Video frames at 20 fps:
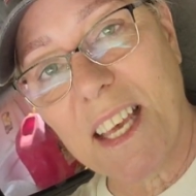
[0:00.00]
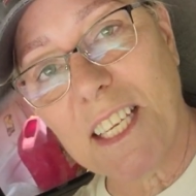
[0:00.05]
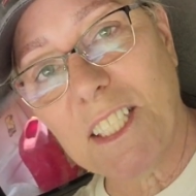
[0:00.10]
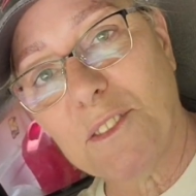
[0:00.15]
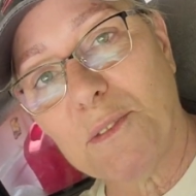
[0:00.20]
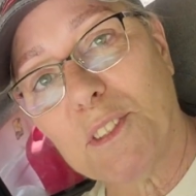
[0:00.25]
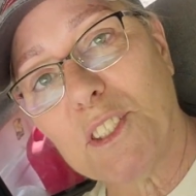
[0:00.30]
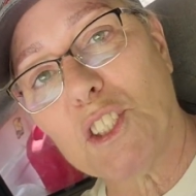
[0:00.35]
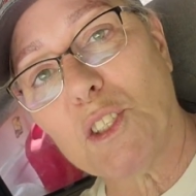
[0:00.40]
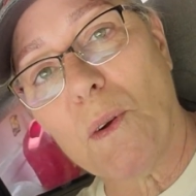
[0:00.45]

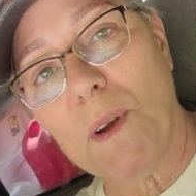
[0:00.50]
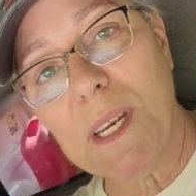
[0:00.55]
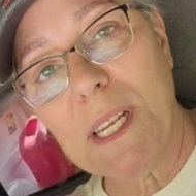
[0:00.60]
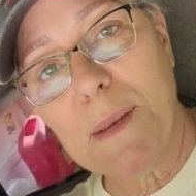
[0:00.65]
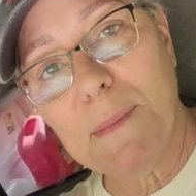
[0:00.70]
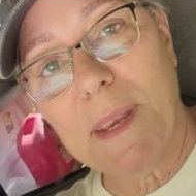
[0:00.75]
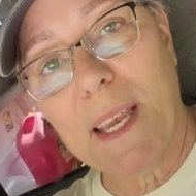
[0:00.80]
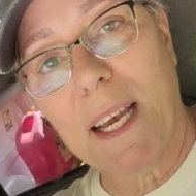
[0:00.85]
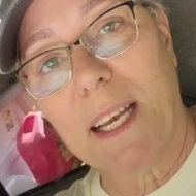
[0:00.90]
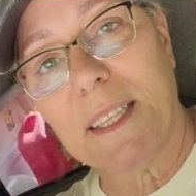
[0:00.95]
Thanks for
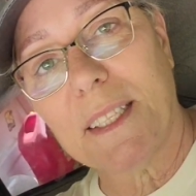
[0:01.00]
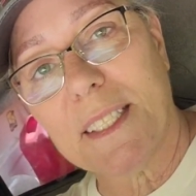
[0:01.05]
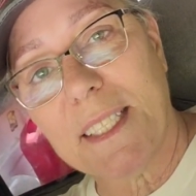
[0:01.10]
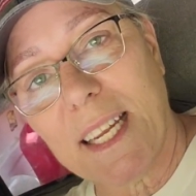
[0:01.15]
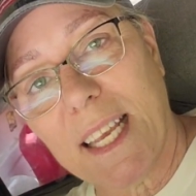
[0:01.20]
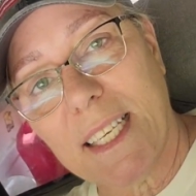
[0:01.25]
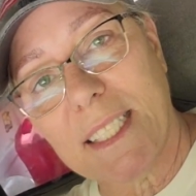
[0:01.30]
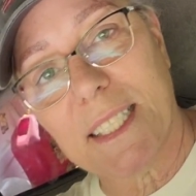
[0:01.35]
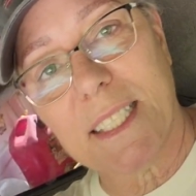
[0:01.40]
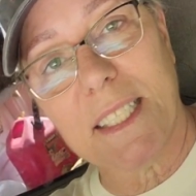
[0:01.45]
joining me on
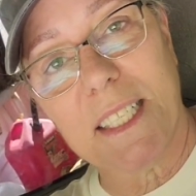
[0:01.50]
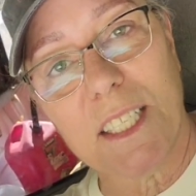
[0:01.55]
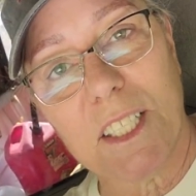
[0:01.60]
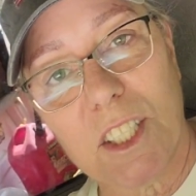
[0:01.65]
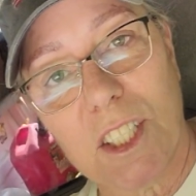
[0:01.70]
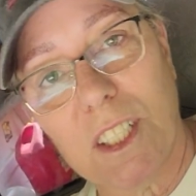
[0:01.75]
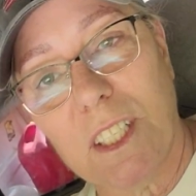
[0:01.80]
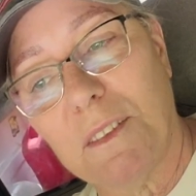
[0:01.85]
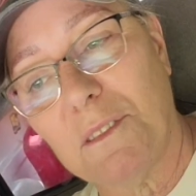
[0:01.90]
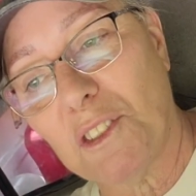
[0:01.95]
today's
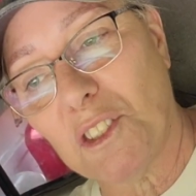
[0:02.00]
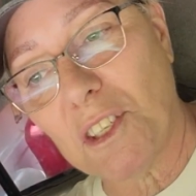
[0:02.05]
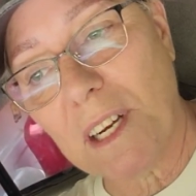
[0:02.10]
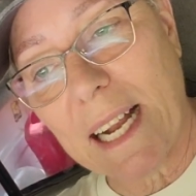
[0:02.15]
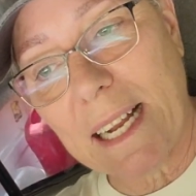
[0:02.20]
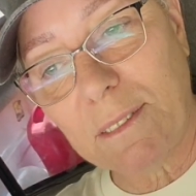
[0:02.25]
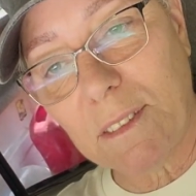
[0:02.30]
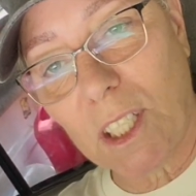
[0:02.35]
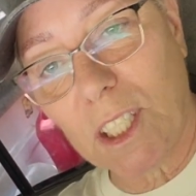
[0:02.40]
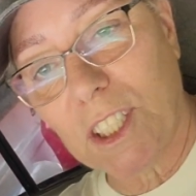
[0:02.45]
edition of
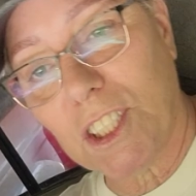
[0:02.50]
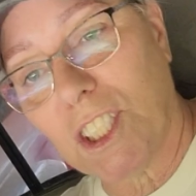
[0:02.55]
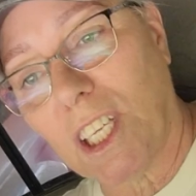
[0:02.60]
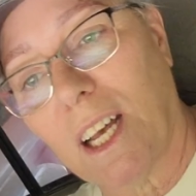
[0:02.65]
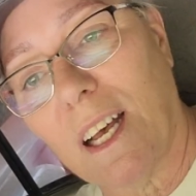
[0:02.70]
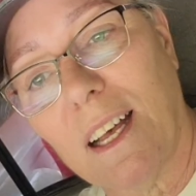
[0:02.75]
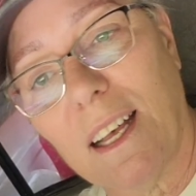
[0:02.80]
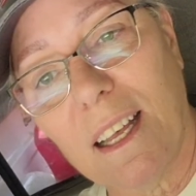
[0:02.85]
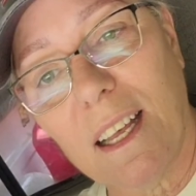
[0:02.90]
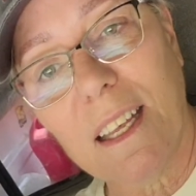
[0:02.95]
Travel
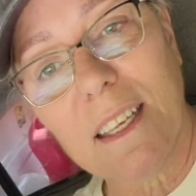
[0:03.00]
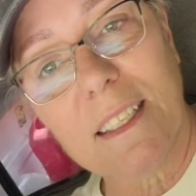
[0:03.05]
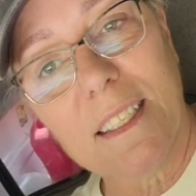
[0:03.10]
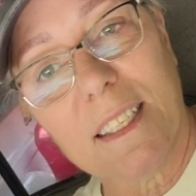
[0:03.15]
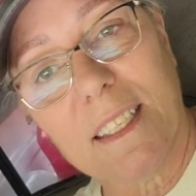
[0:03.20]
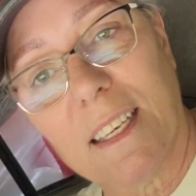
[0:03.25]
Talk.